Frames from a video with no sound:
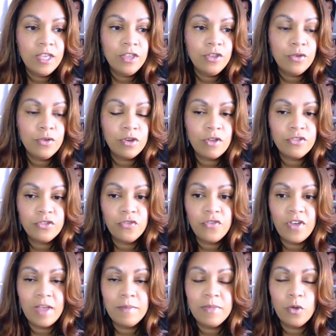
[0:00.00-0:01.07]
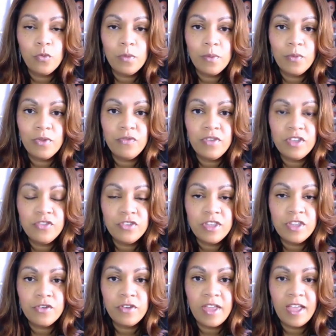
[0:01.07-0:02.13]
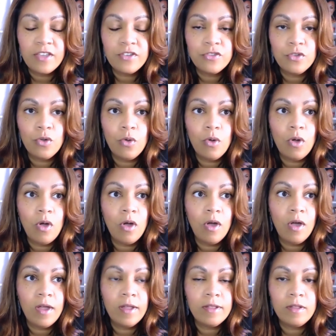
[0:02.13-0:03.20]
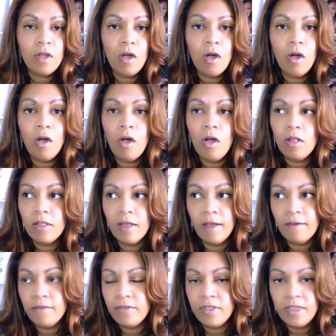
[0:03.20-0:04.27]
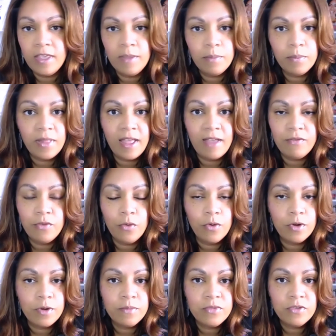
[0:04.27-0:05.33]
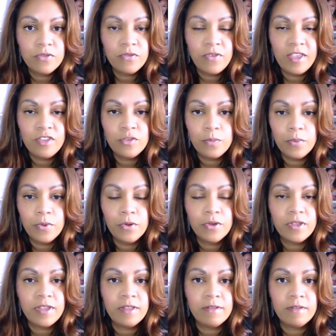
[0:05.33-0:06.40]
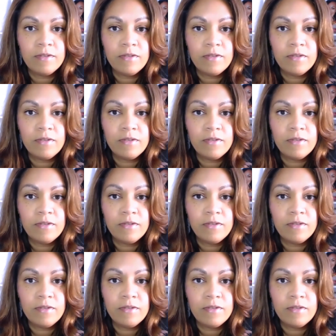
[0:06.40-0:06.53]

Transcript: You can also find me at Women with Vision International on all of the platforms, Facebook and